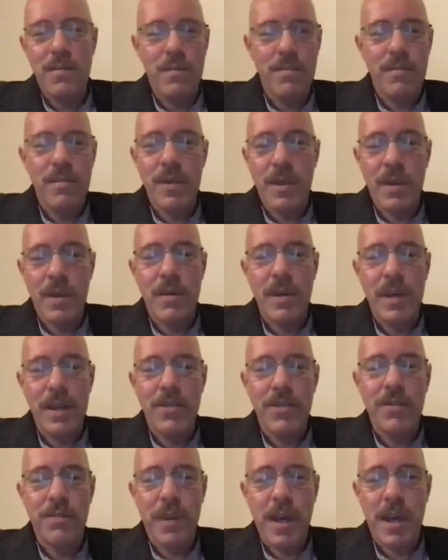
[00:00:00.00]
you know,
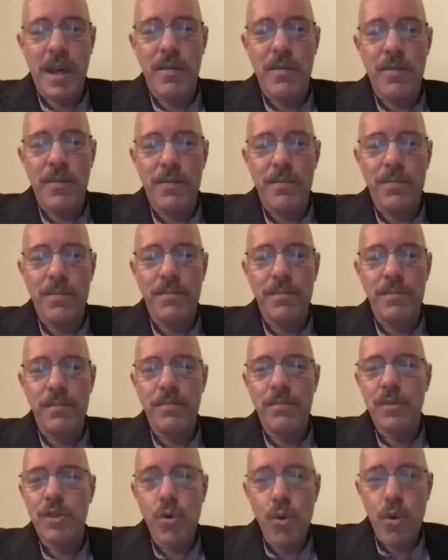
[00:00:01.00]
his kind of
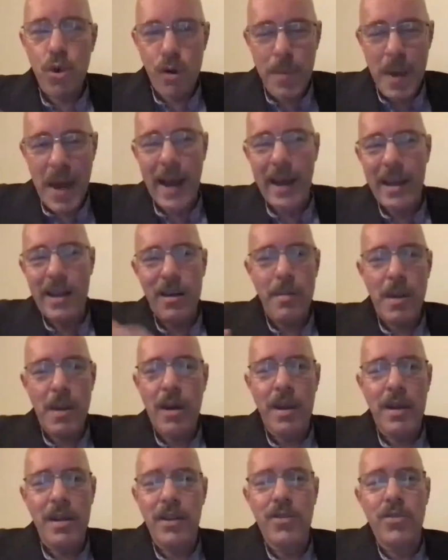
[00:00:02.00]
tour back in
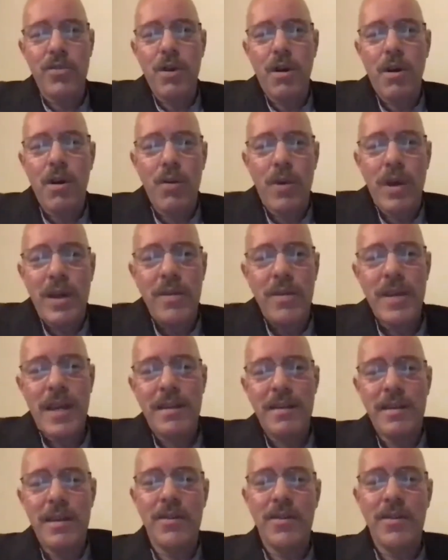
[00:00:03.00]
American history all the way to the
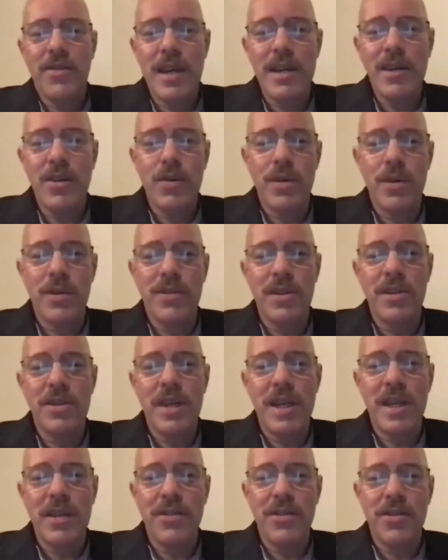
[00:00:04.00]
18th century
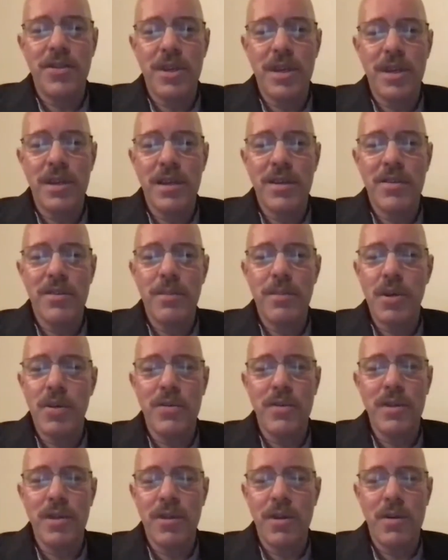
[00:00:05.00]
suggests that
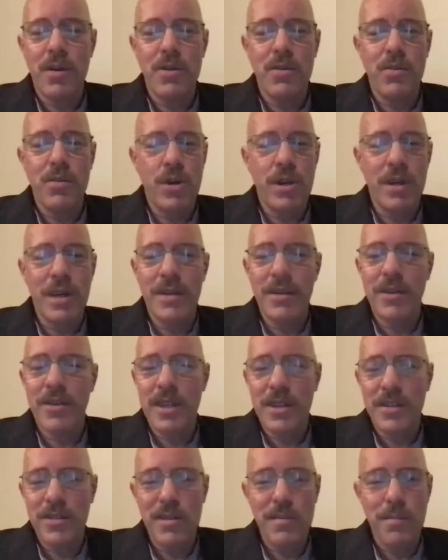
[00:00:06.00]
conspiracy theories were a
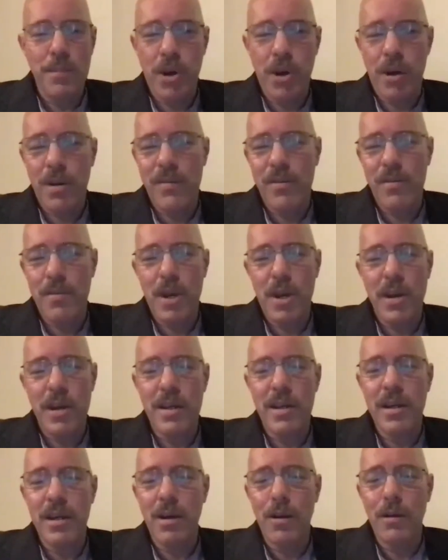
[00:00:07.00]
consistent part of
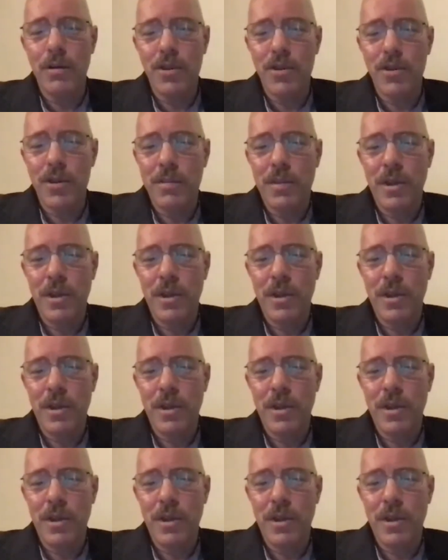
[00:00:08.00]
American culture.